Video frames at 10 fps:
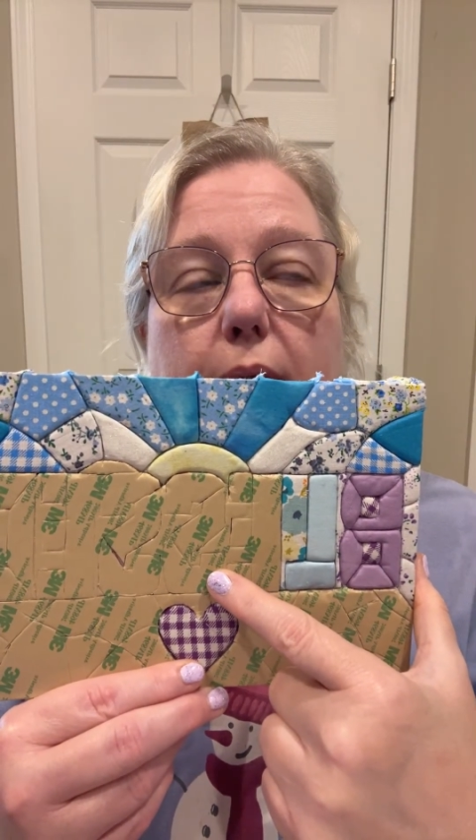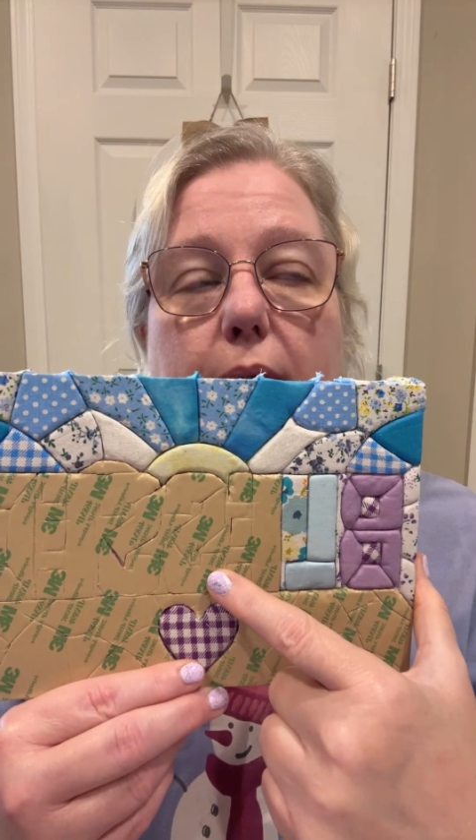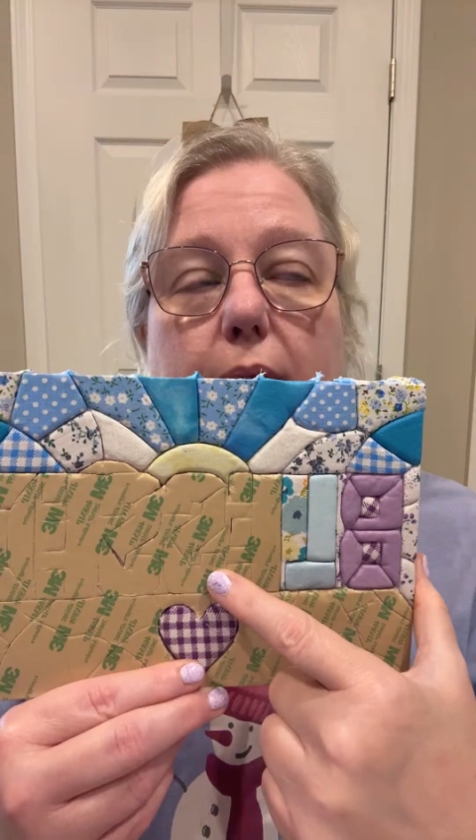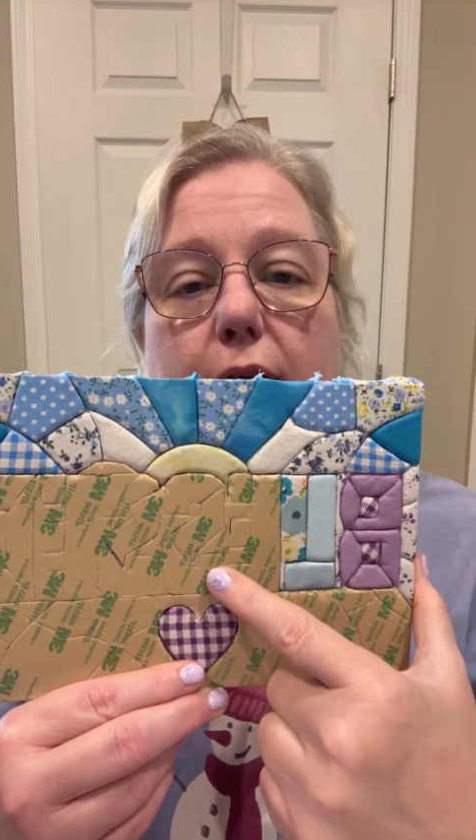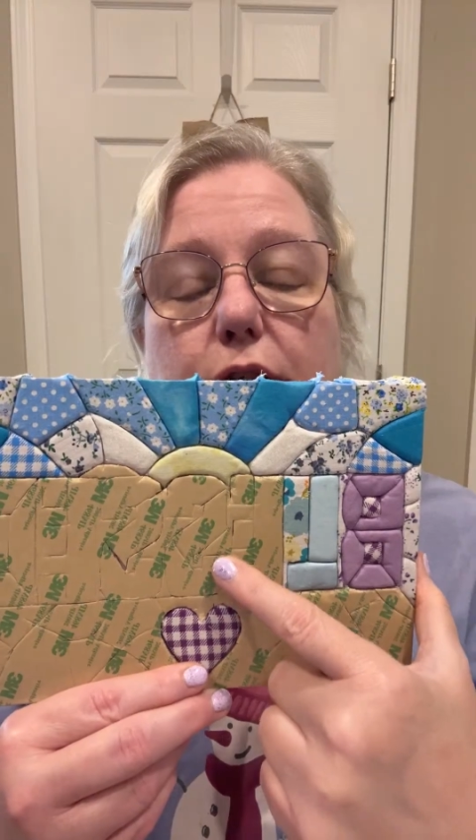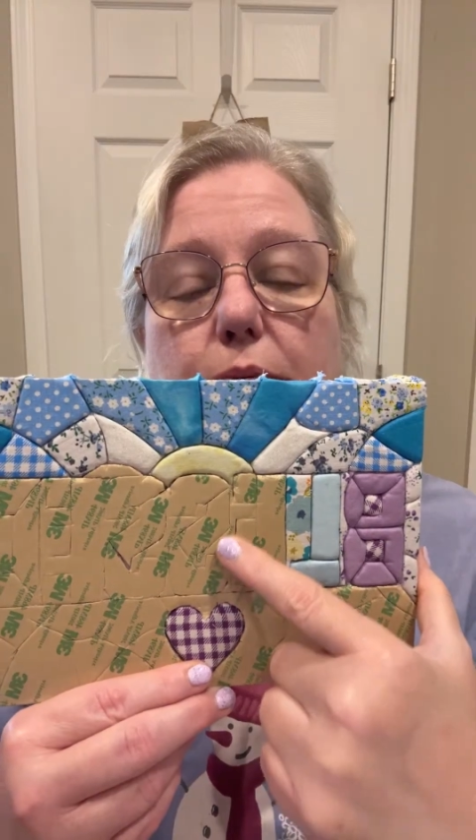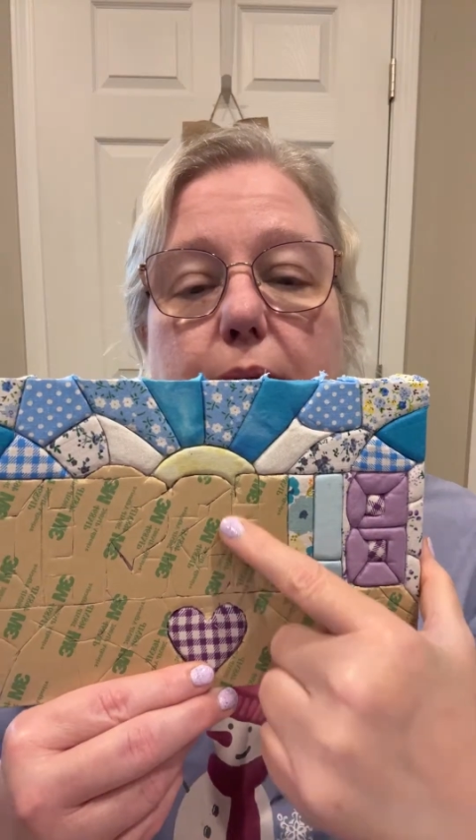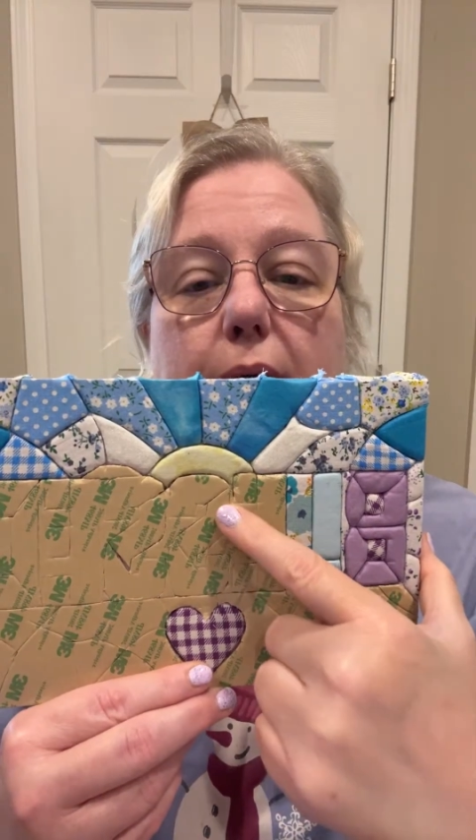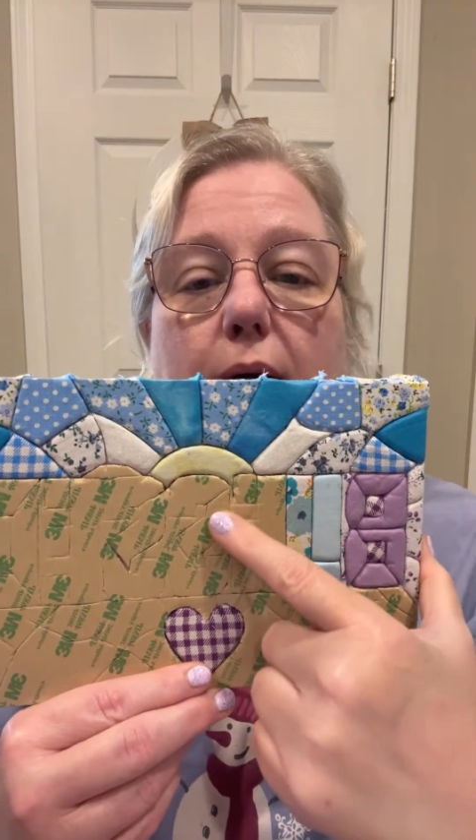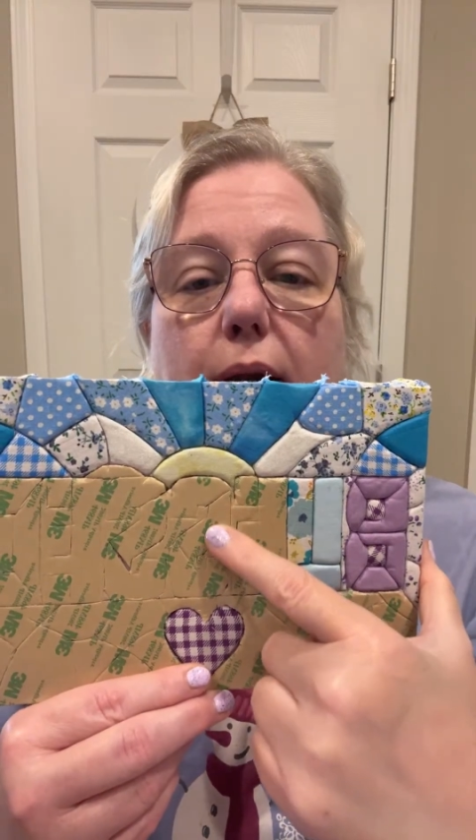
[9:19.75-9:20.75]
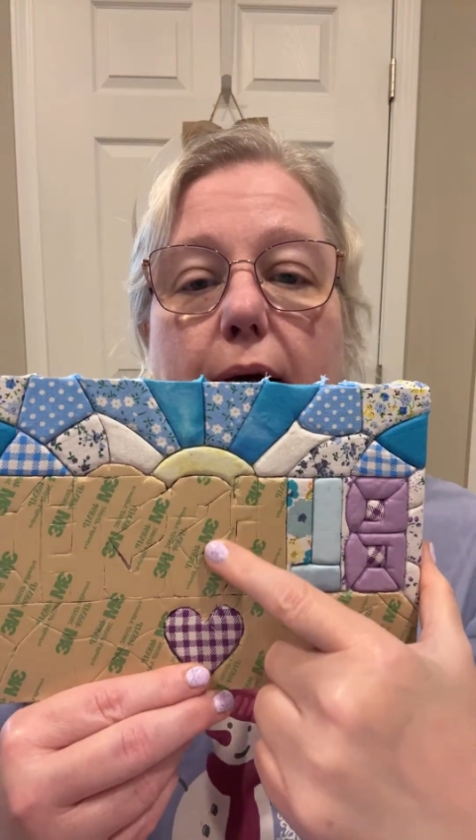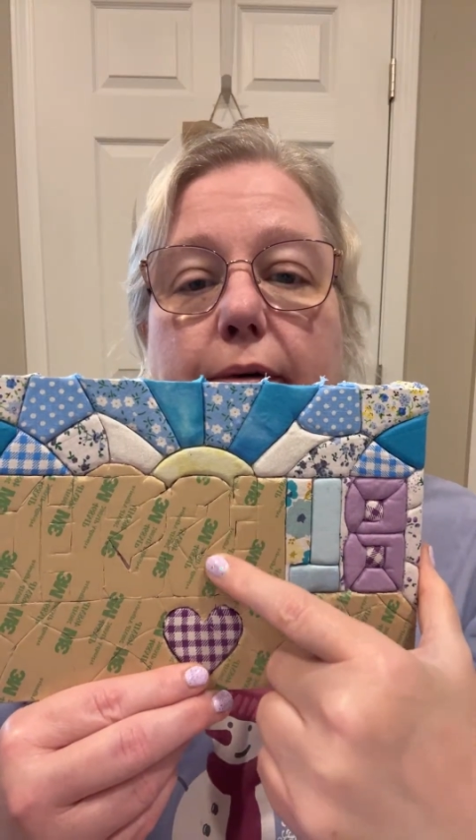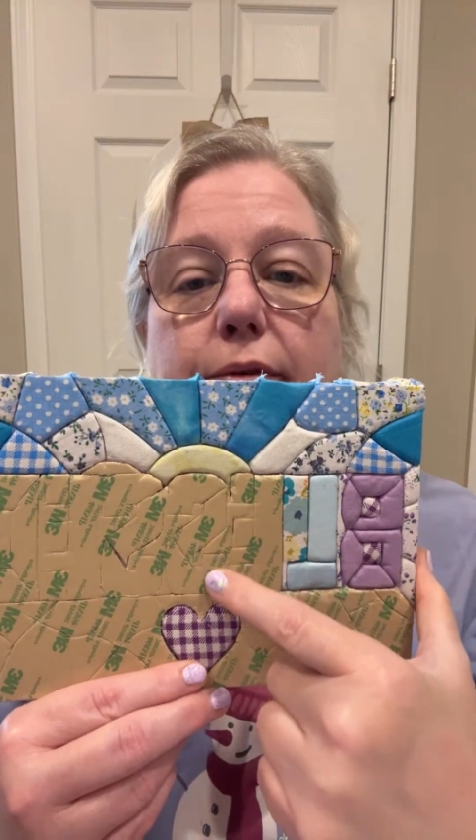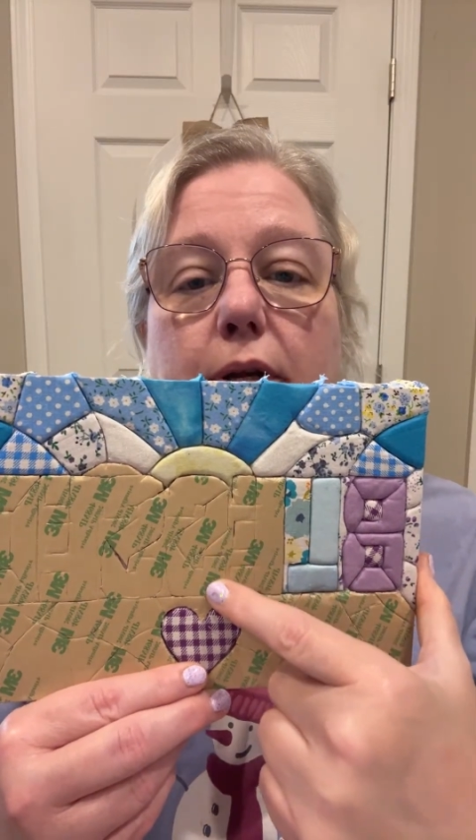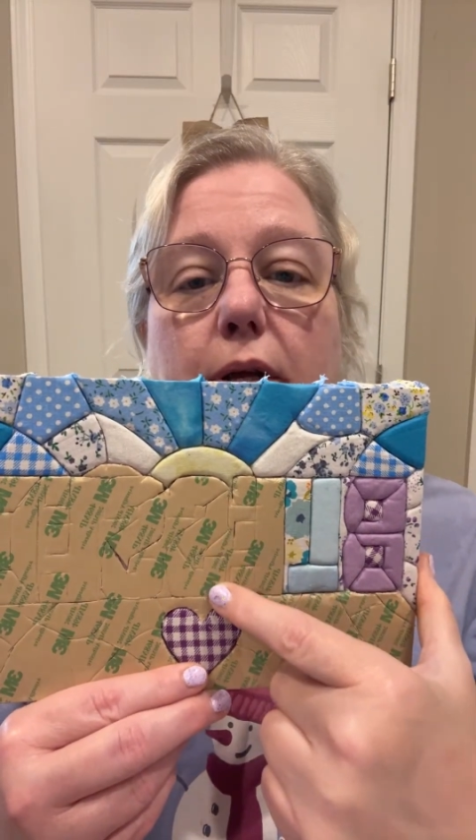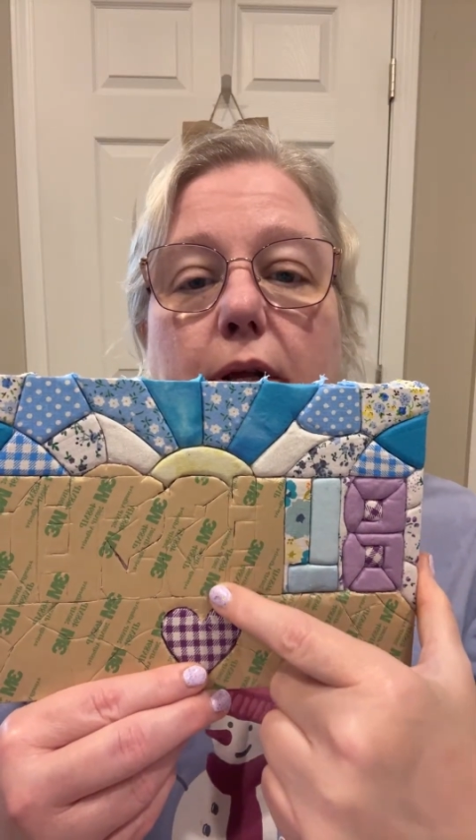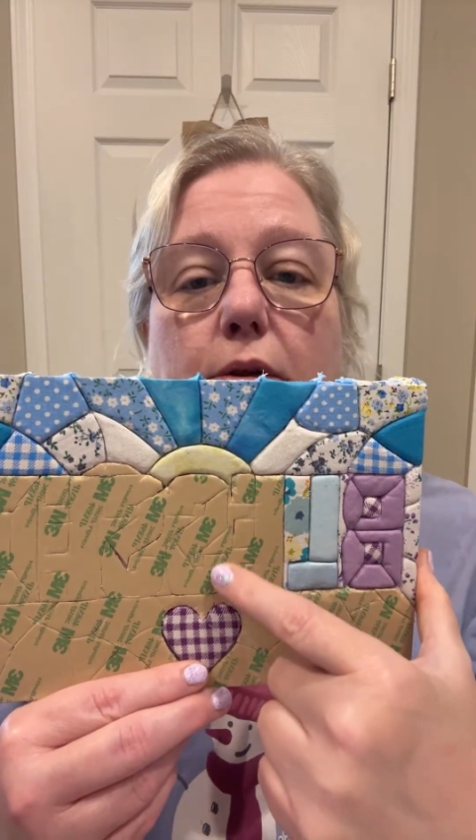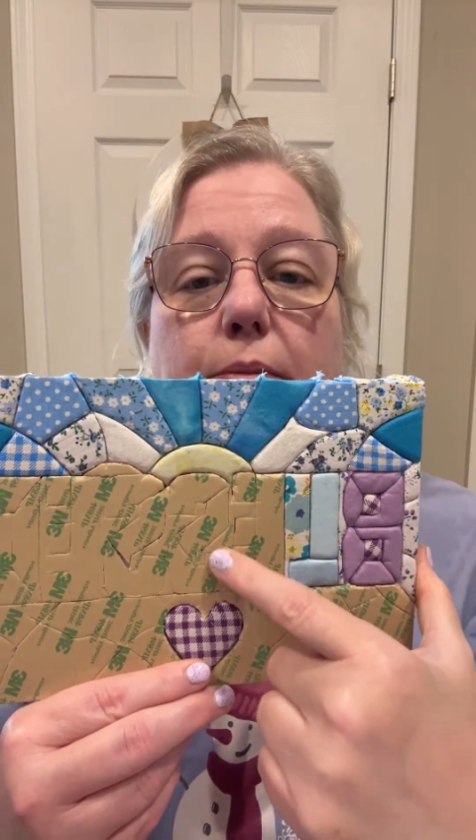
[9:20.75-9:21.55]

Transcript: make the S without having